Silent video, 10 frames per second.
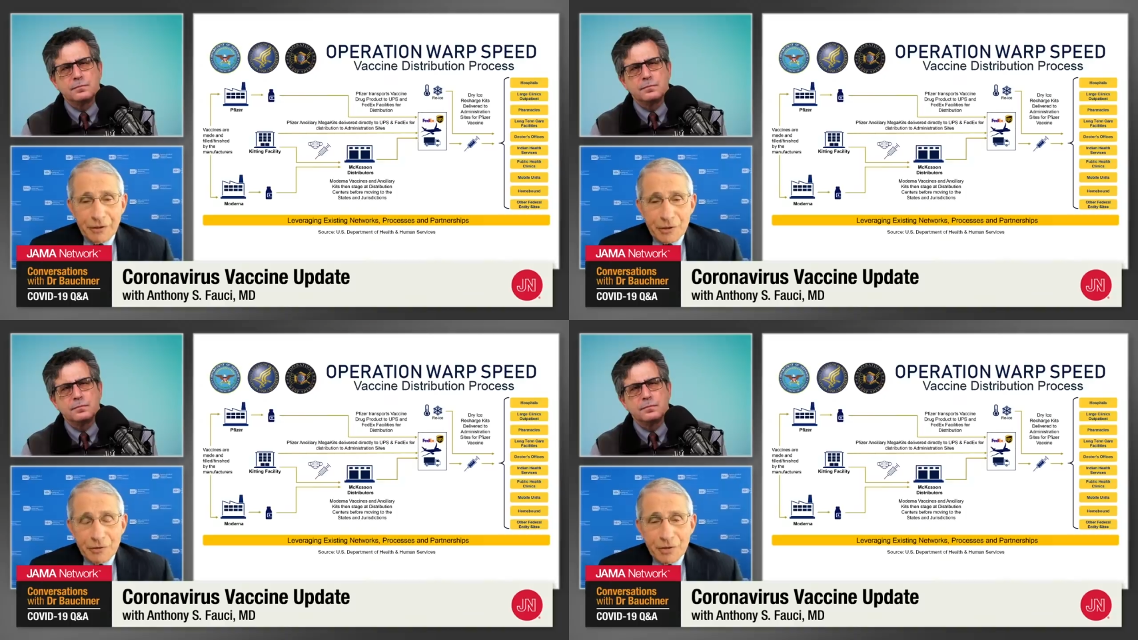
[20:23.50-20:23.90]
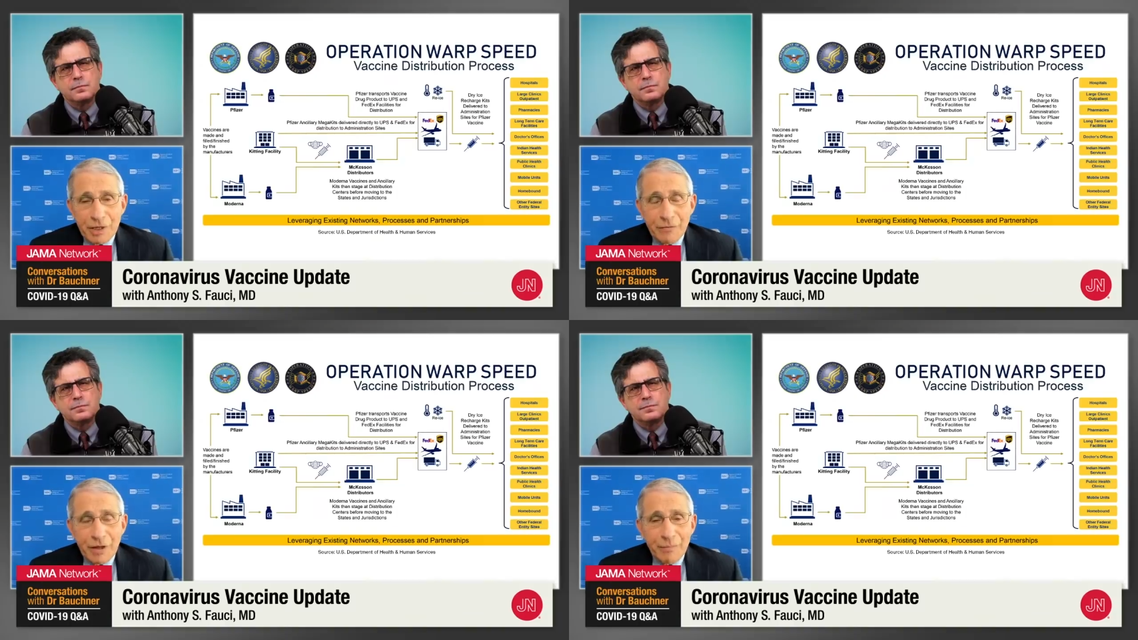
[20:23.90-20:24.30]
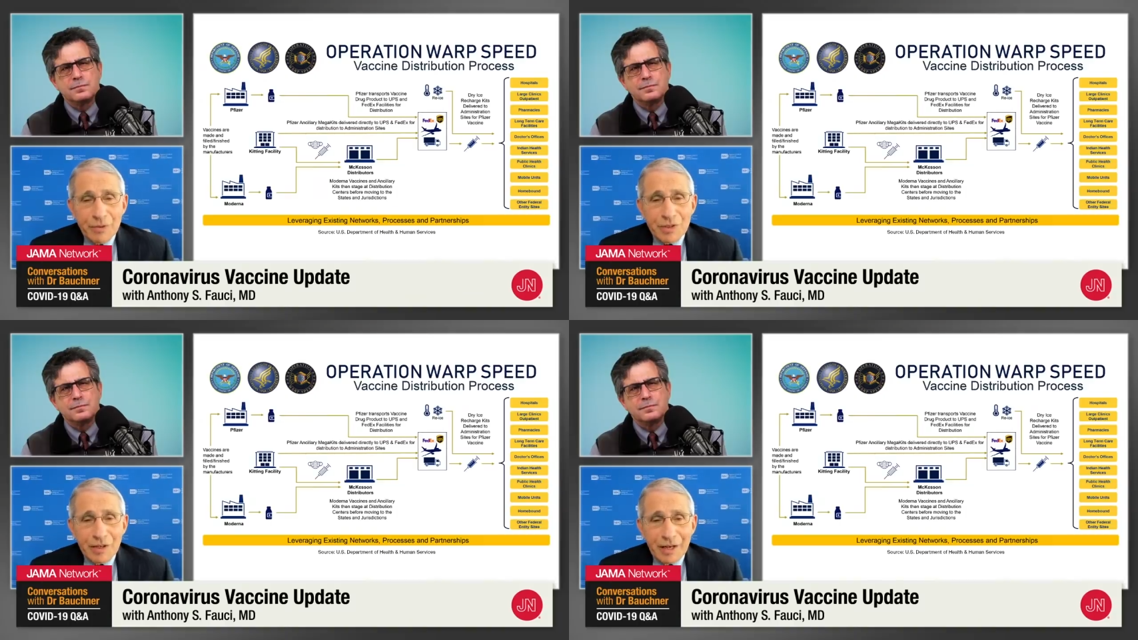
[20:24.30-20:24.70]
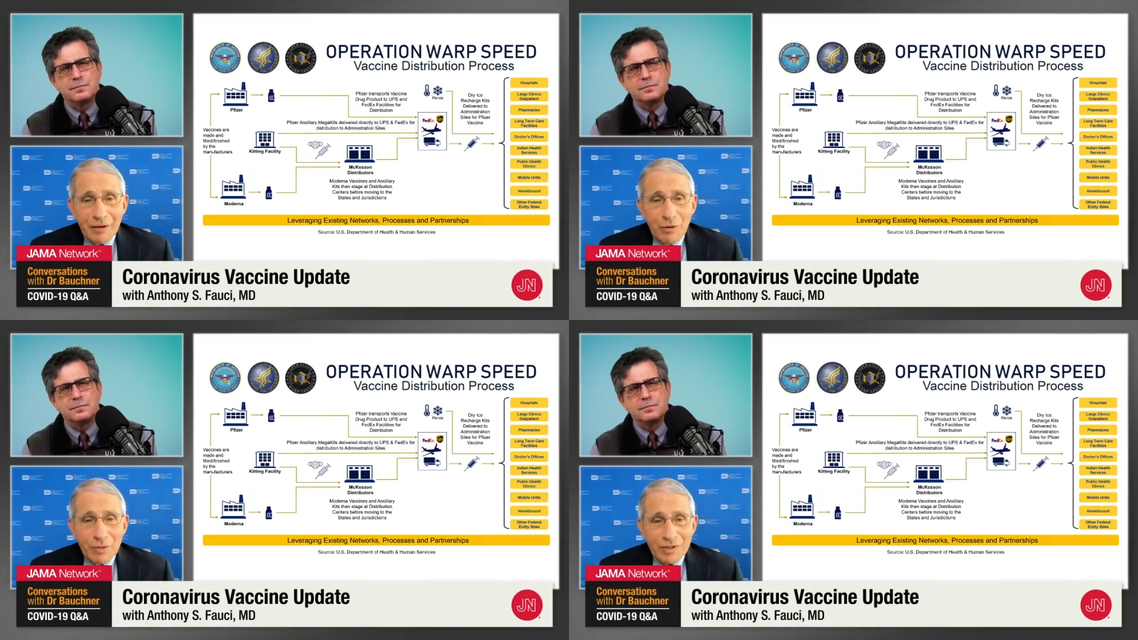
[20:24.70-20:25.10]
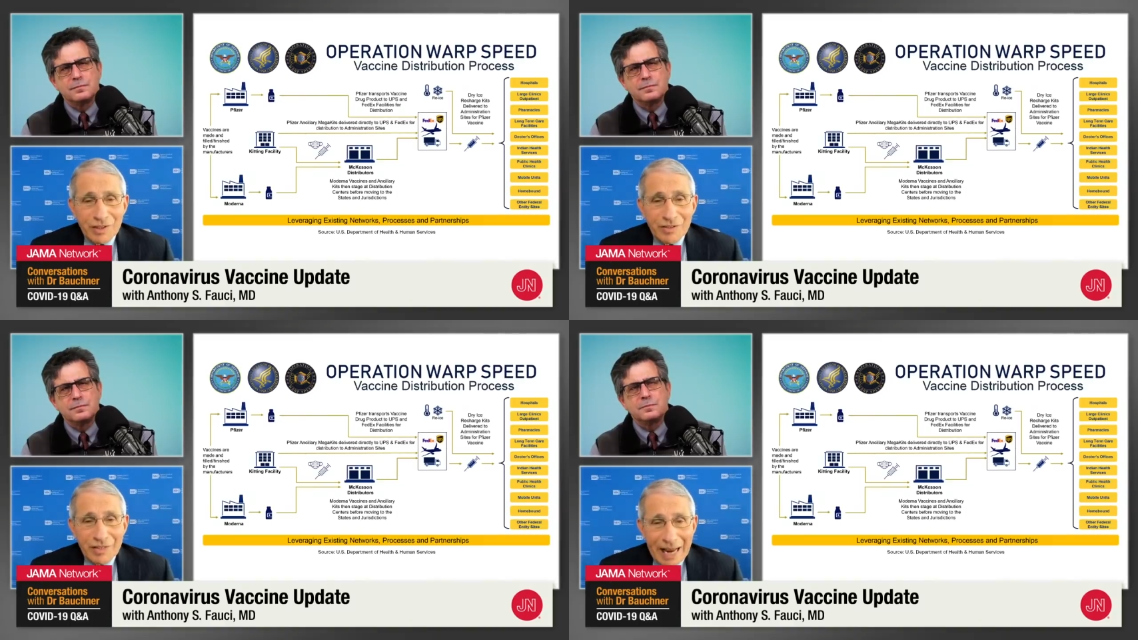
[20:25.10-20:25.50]
Speaker 1: officials give numbers, they're not
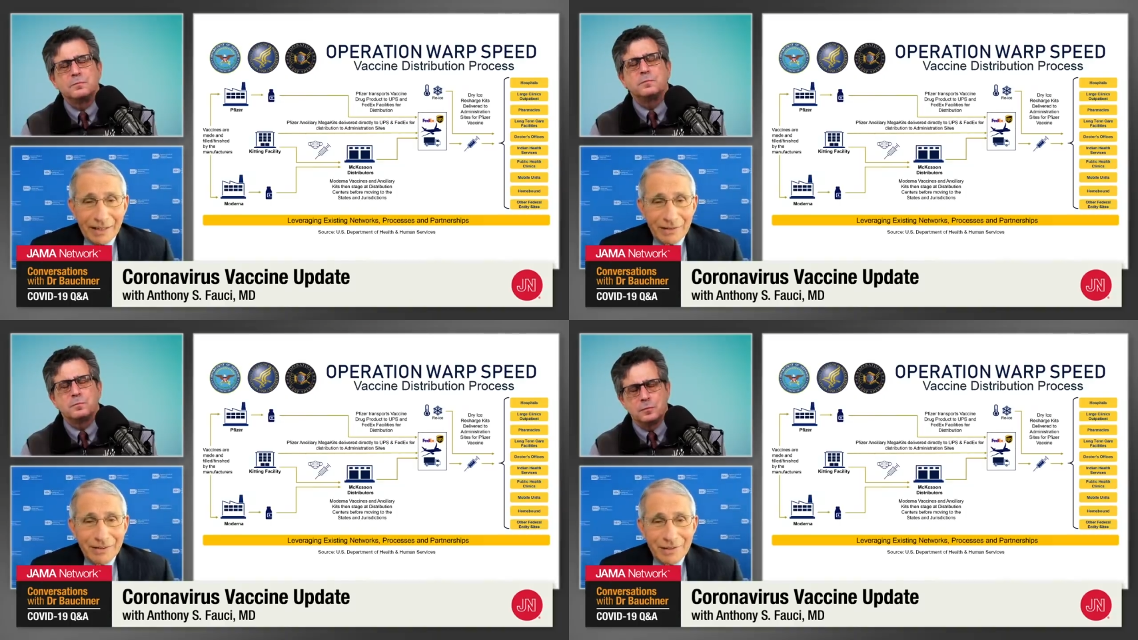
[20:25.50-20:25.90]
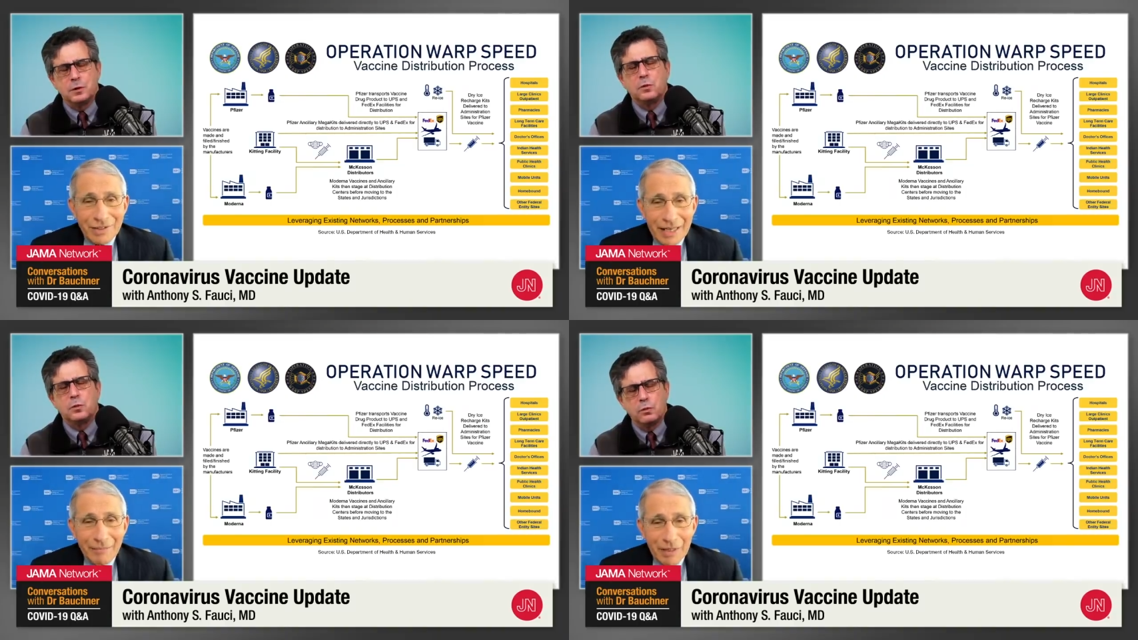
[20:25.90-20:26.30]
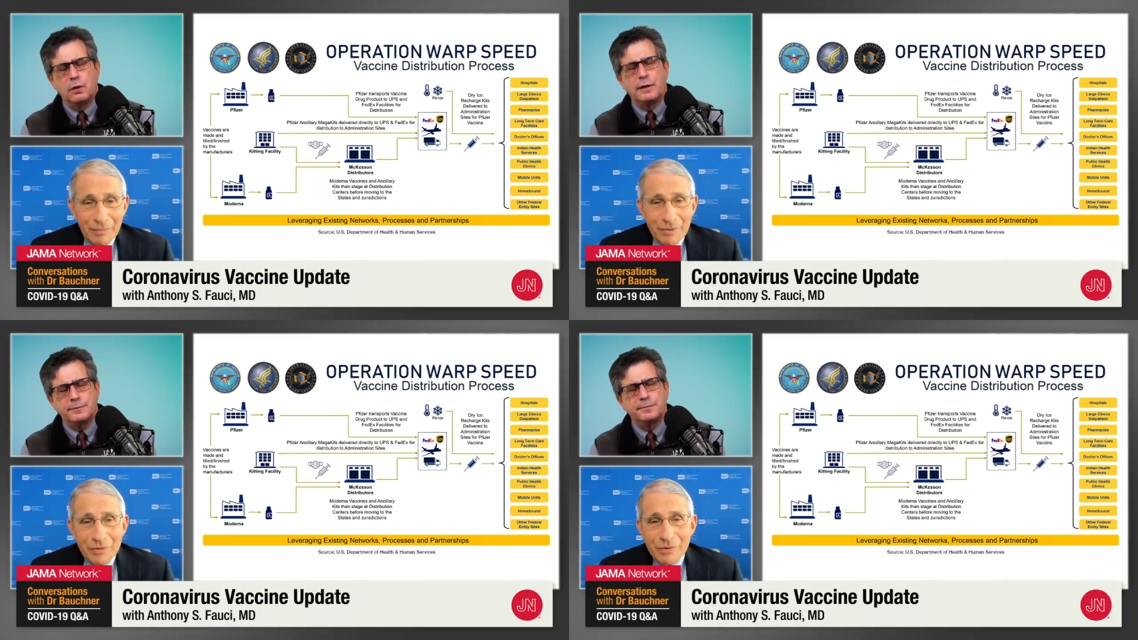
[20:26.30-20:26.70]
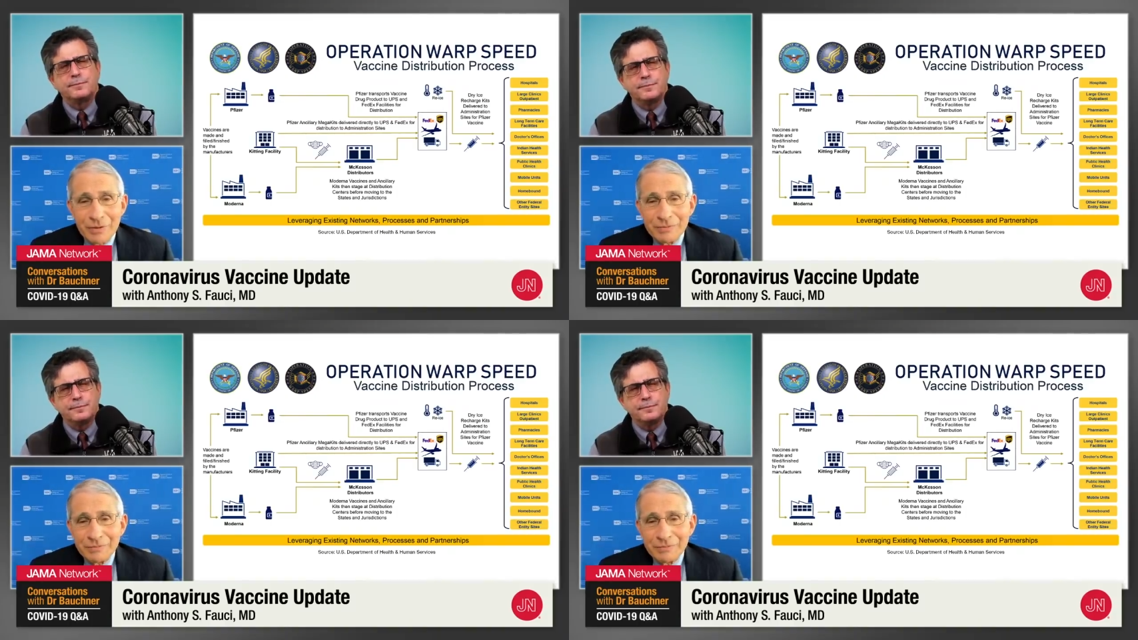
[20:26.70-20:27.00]
always exactly the same right. numbers.